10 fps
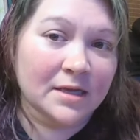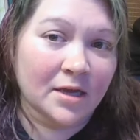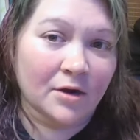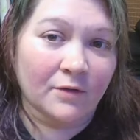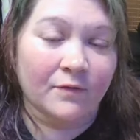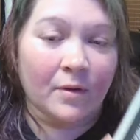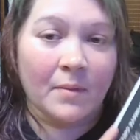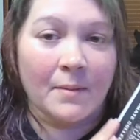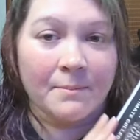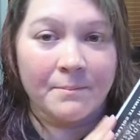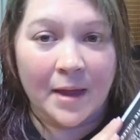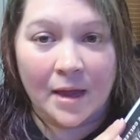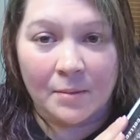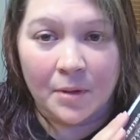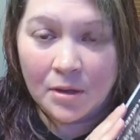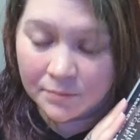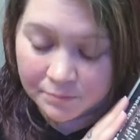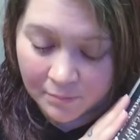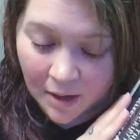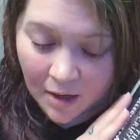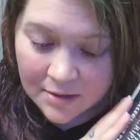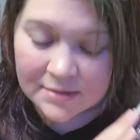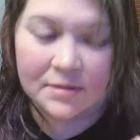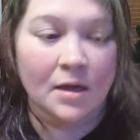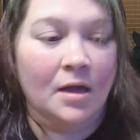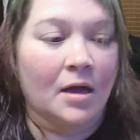here from BAM box,